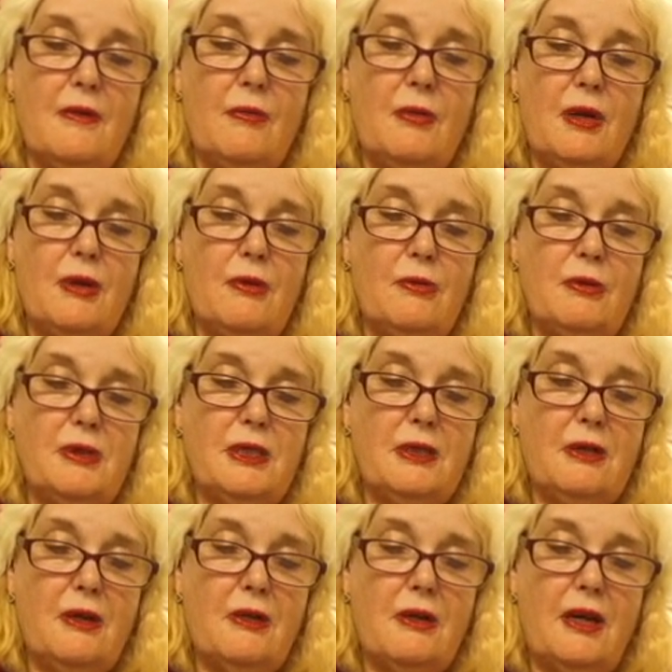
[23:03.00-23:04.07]
We can always
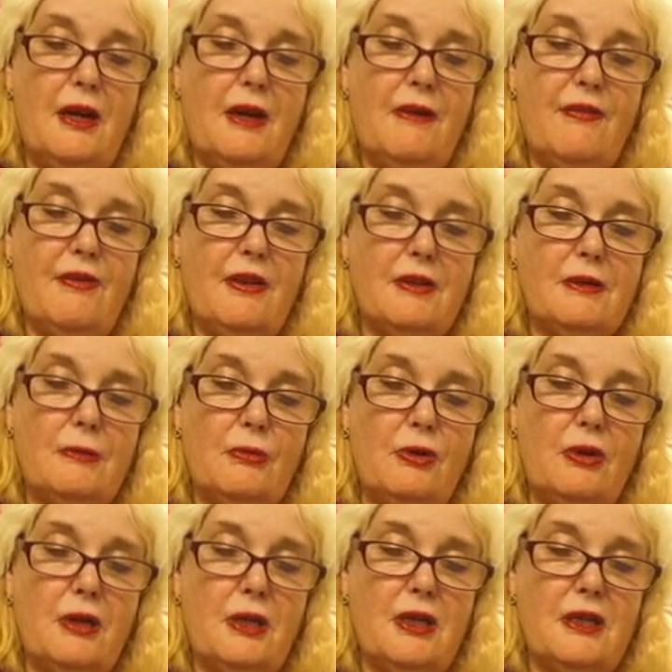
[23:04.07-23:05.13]
start again if it doesn't work,